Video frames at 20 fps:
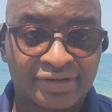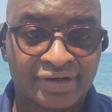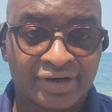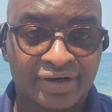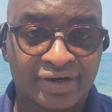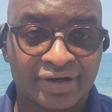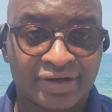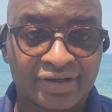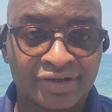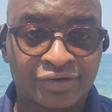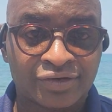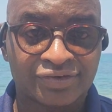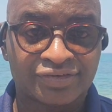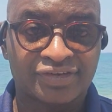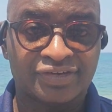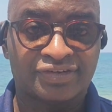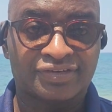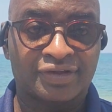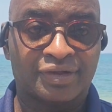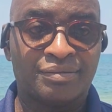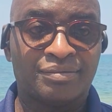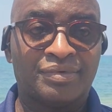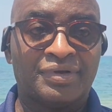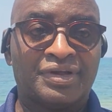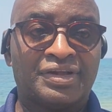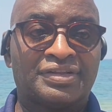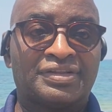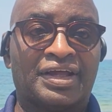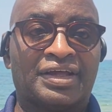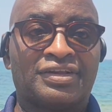ecosystem
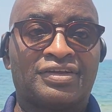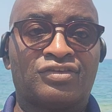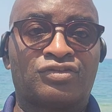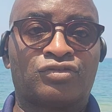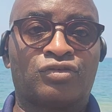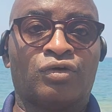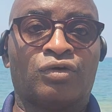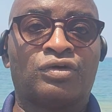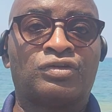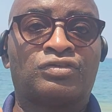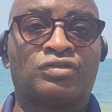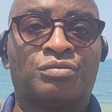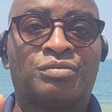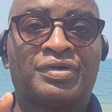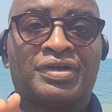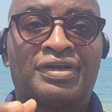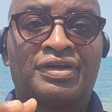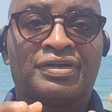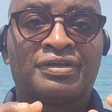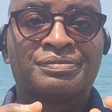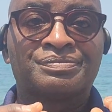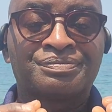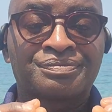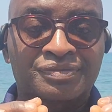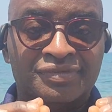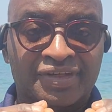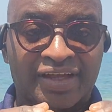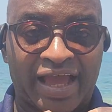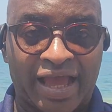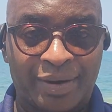that is going to be
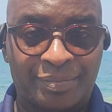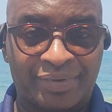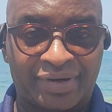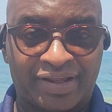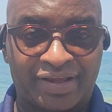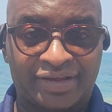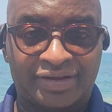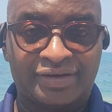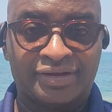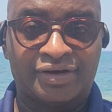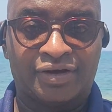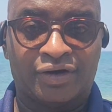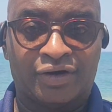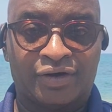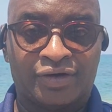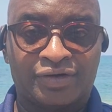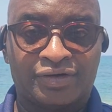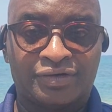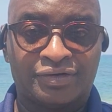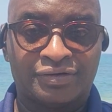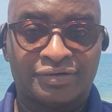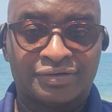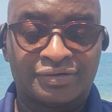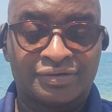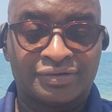happening on